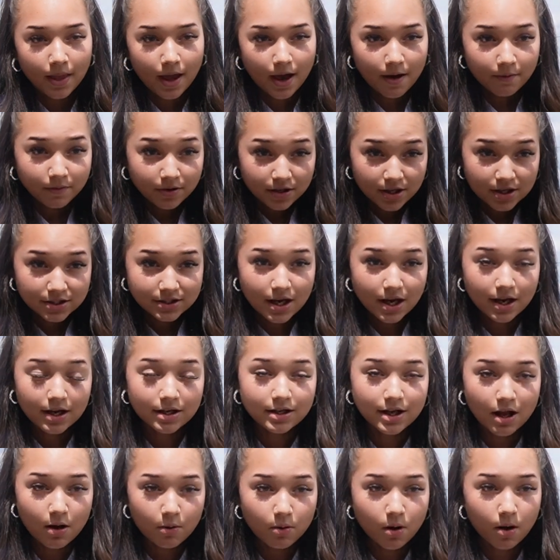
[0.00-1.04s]
After this, I
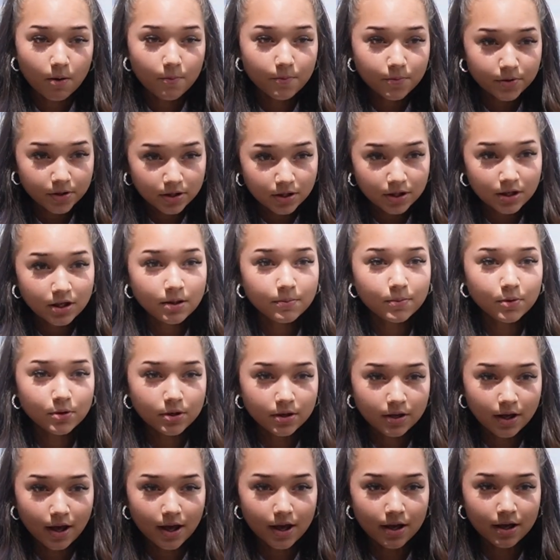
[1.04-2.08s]
can now confidently
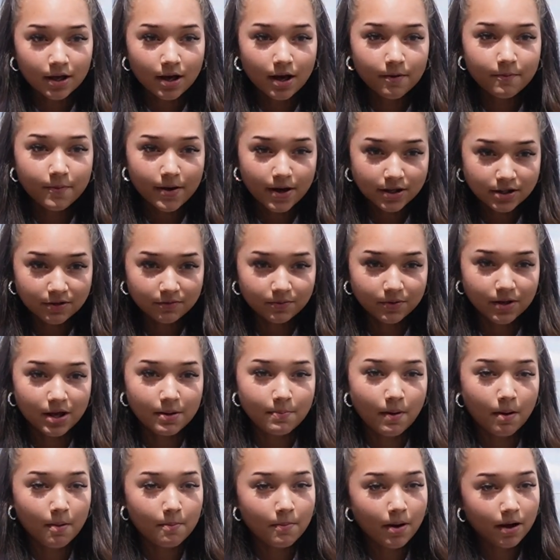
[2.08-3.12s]
communicate effectively
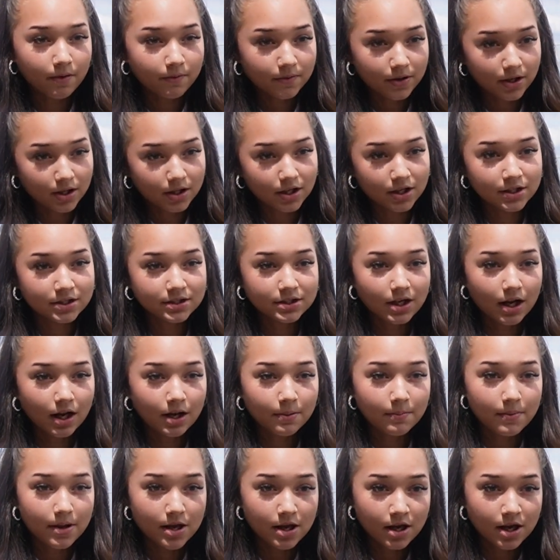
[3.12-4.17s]
about my feelings
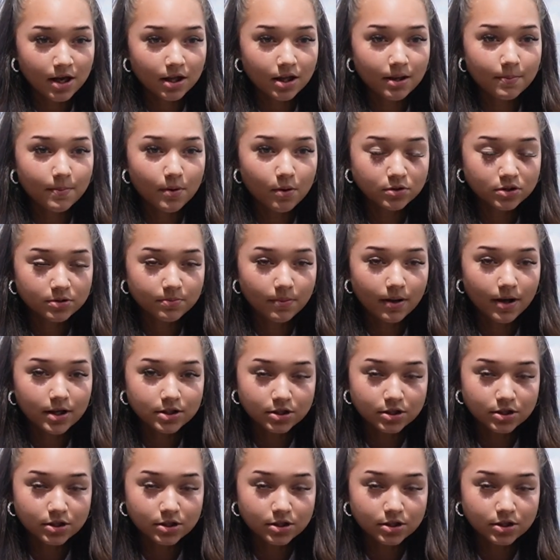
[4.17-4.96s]
and make the most of my